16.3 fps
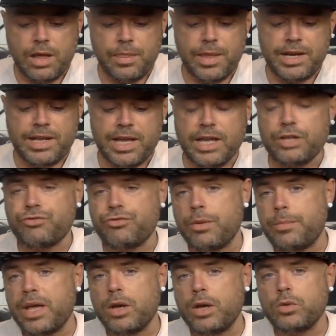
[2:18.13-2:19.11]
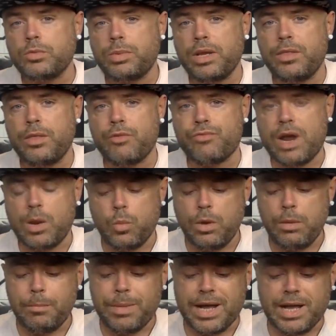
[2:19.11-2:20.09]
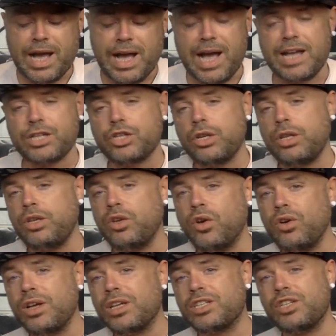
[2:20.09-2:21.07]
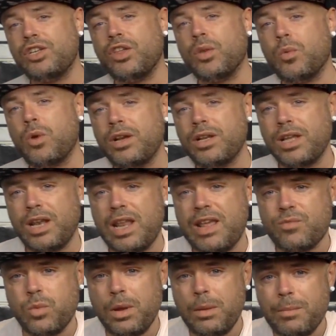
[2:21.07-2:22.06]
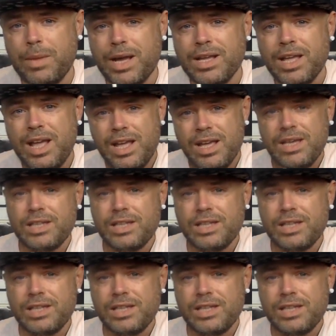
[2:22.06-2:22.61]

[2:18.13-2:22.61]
And then you had Trippier, who's playing the right wing-back. Ashley Young is another one, a left wing-back.